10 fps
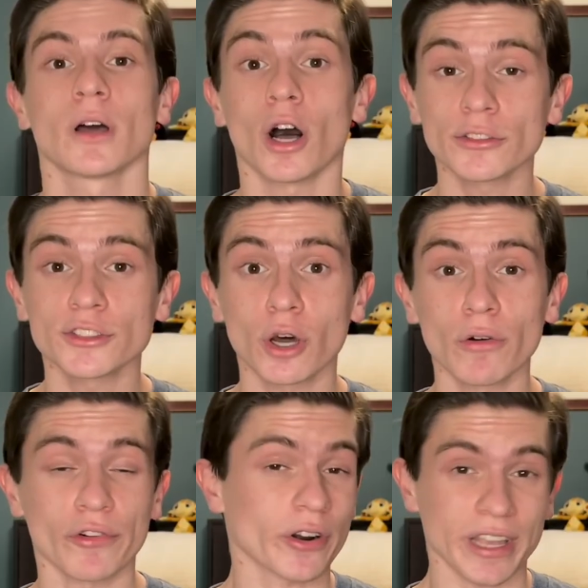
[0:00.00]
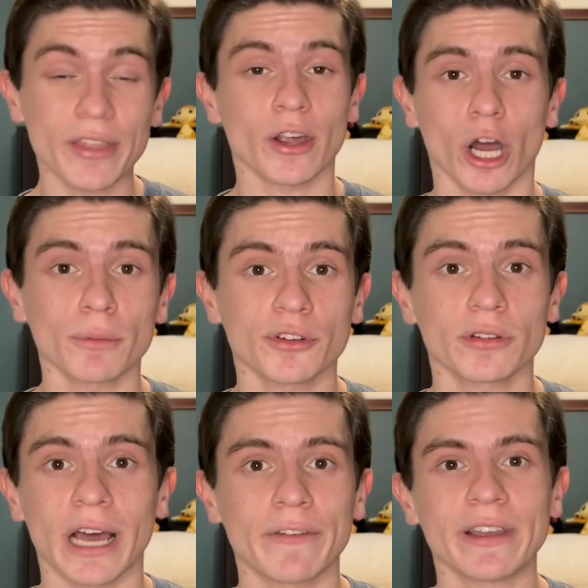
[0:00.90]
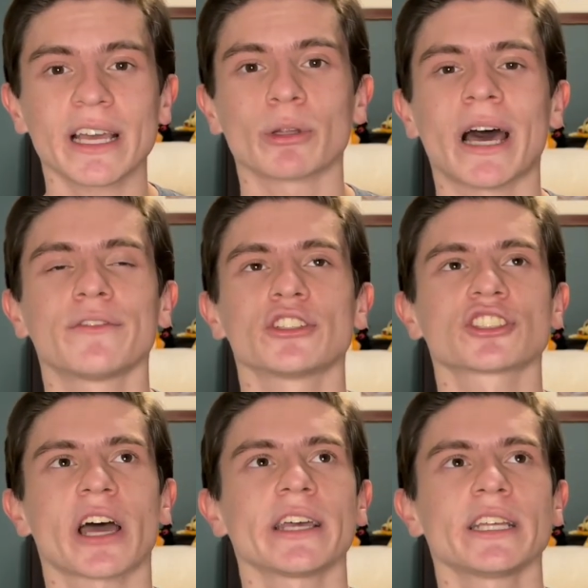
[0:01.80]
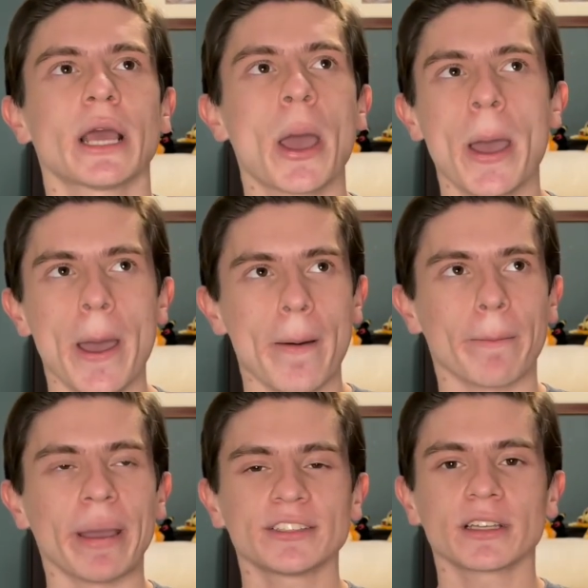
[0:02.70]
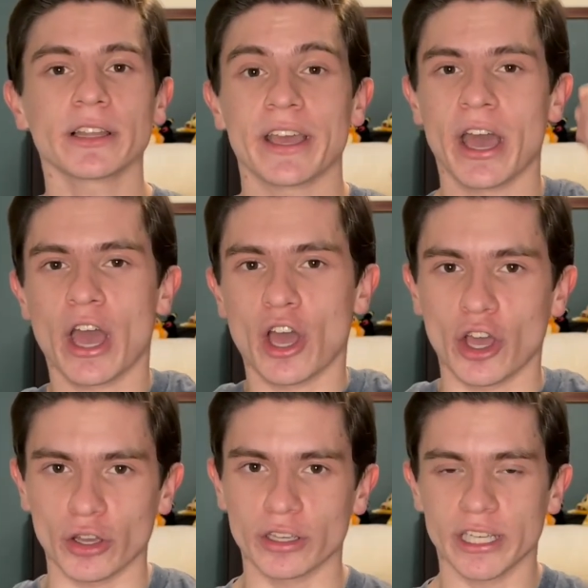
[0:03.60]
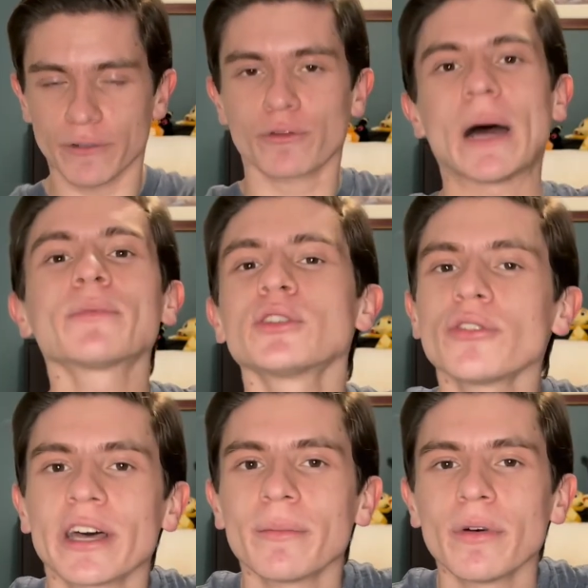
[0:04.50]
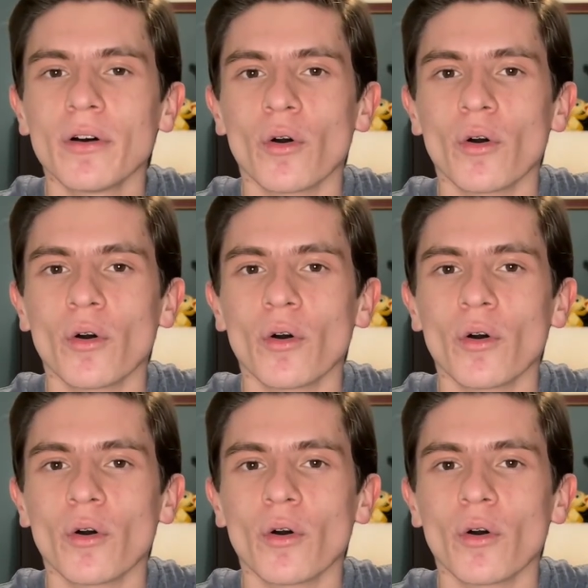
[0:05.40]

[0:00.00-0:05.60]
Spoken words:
Also, for either option, I think they would have the shiny basically gift wrap to them,